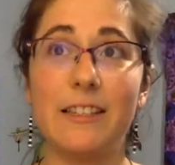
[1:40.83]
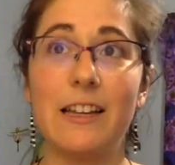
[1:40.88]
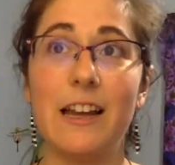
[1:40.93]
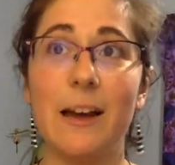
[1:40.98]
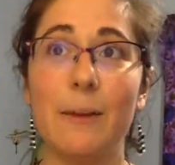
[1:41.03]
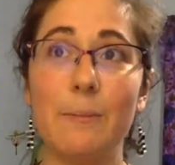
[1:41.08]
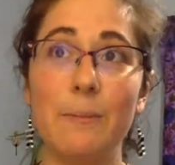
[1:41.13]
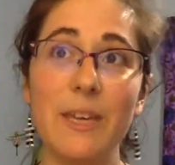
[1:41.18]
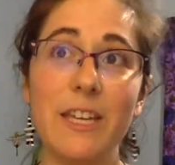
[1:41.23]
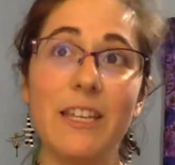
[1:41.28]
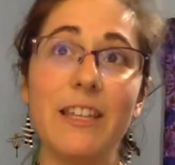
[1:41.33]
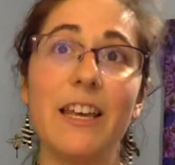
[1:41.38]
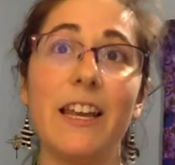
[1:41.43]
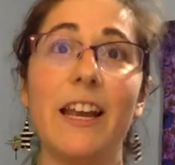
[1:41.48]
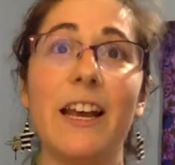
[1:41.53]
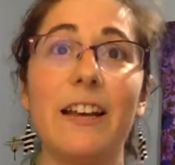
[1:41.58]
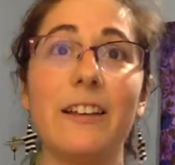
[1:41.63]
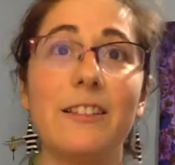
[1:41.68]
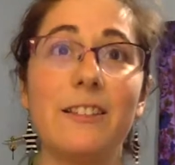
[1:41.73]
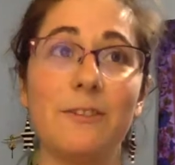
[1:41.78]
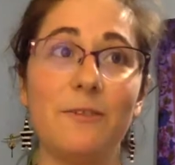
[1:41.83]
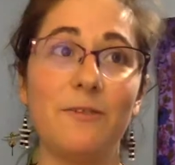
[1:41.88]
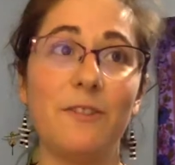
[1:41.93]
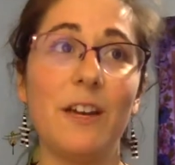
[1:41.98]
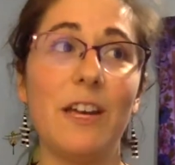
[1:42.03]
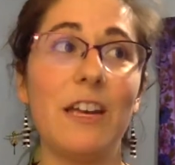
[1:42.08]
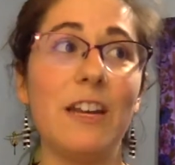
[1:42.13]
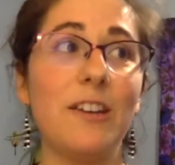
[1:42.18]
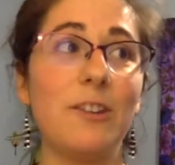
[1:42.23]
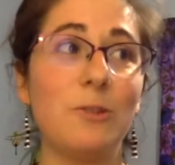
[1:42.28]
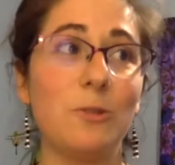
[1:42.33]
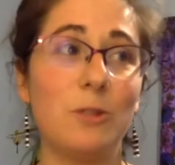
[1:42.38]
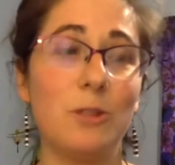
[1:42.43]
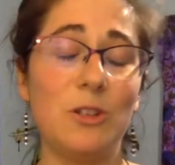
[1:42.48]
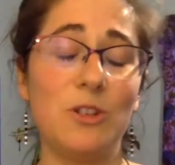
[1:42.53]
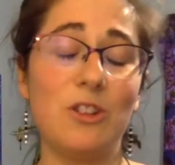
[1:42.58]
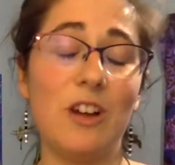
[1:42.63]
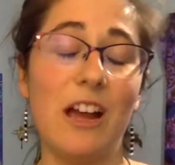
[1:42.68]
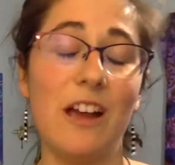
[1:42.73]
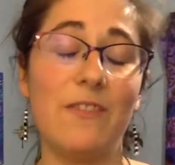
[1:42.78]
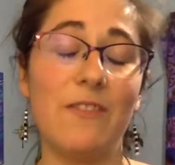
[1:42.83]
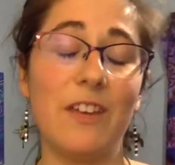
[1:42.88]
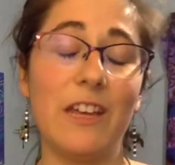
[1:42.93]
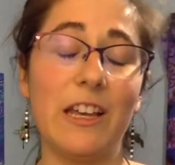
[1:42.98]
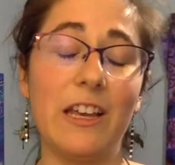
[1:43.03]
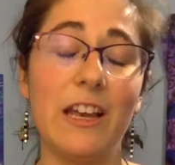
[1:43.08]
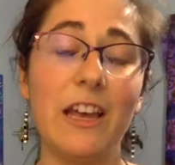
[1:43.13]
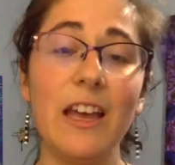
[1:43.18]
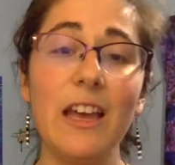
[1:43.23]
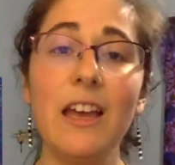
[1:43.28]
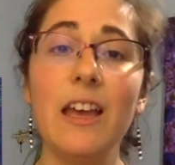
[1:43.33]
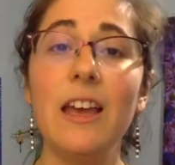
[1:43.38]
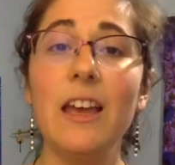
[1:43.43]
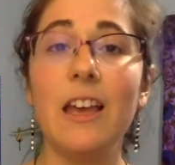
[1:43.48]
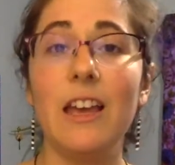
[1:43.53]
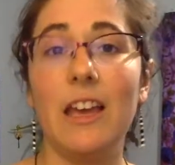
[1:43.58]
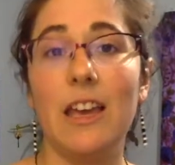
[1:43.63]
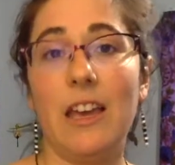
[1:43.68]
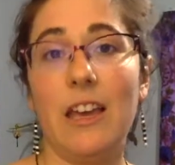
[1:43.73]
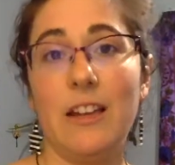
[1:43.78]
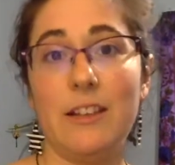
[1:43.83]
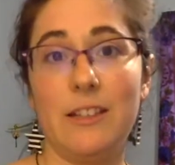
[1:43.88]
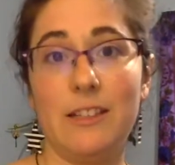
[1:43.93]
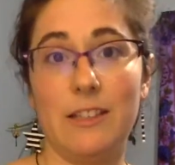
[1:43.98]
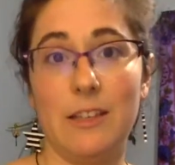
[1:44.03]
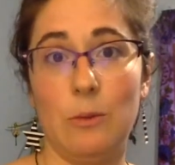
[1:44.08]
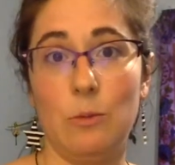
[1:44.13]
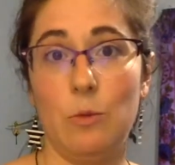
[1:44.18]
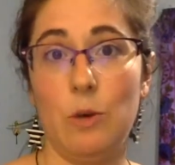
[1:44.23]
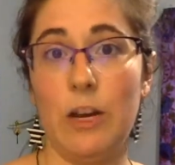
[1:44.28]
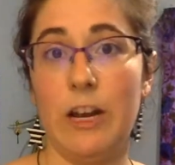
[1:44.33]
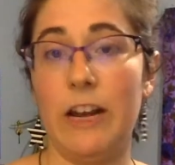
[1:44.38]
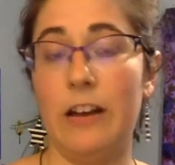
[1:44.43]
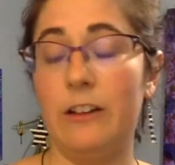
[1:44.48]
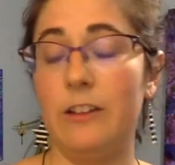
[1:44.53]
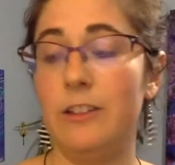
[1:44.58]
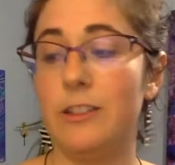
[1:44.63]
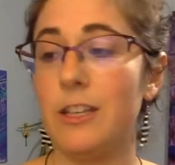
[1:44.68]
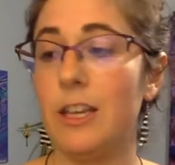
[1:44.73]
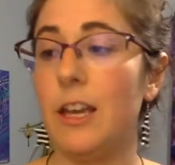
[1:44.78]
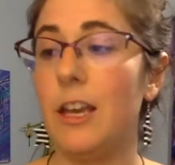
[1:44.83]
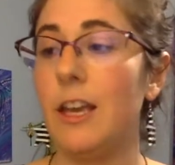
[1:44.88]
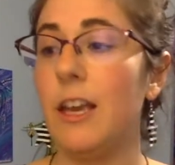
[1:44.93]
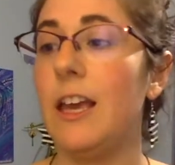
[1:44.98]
not me that has to fight through the traffic, it's someone else.